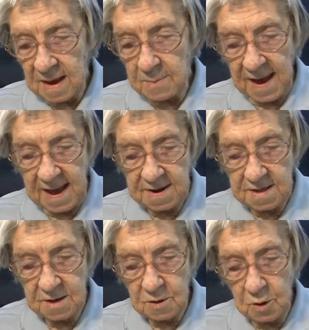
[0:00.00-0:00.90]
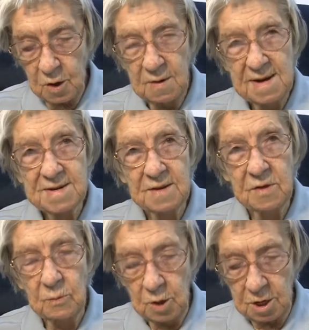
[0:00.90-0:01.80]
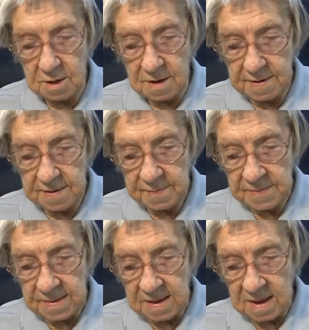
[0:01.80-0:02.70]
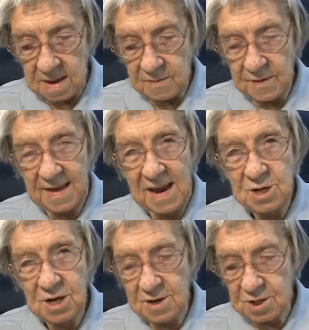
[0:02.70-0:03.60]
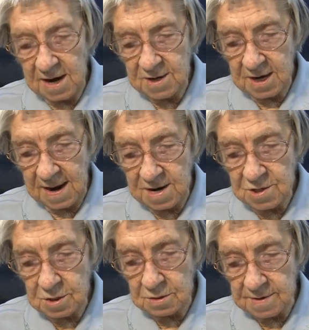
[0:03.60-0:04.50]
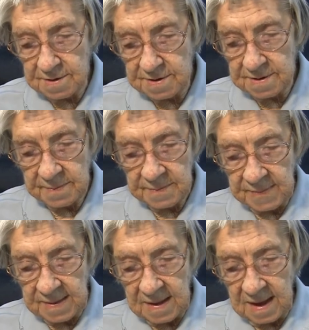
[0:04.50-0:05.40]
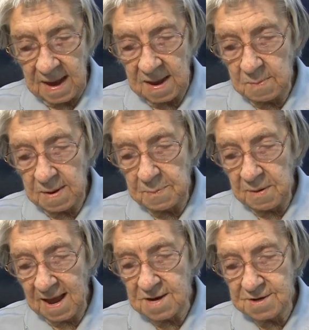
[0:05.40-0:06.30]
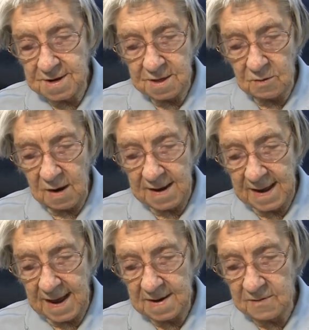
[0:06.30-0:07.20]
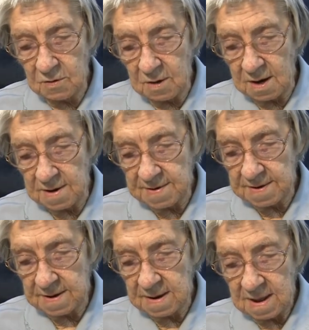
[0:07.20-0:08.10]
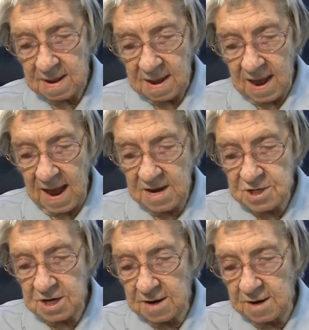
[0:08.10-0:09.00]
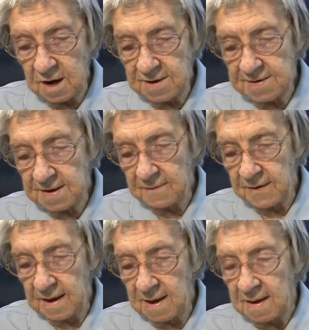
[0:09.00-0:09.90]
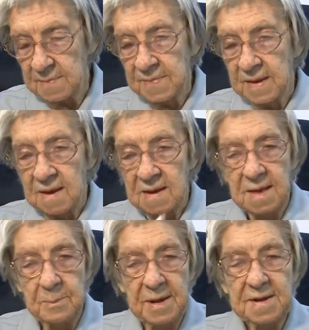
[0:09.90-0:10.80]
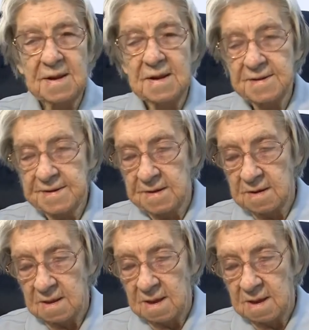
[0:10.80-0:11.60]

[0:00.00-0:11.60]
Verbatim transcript: abandon the glories of the world, for they shall judge angels and be placed in the right hand of Christ, and shall not suffer the bitterness